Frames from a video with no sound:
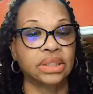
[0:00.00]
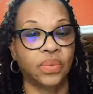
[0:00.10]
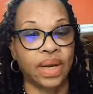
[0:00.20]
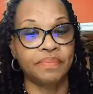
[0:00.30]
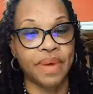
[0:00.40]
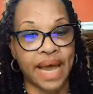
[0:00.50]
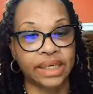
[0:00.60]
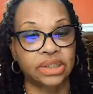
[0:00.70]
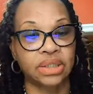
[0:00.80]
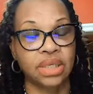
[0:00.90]
So the wedding
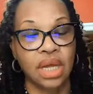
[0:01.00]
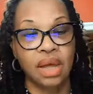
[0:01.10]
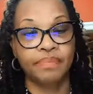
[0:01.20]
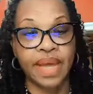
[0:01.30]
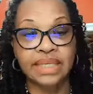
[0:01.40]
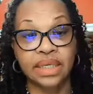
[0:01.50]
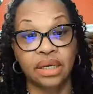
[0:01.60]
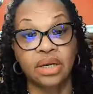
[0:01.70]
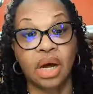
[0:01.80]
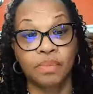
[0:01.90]
package is based on
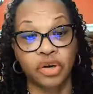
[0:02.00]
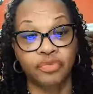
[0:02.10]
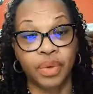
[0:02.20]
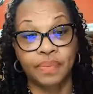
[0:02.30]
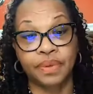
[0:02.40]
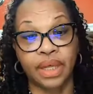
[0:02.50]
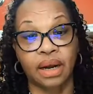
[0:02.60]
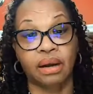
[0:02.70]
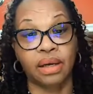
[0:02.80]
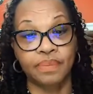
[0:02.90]
the number of people that
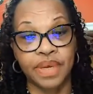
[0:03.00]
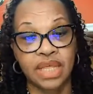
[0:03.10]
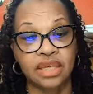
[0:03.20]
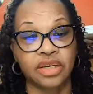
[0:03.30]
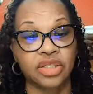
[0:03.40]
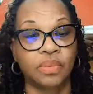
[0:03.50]
are going to be there.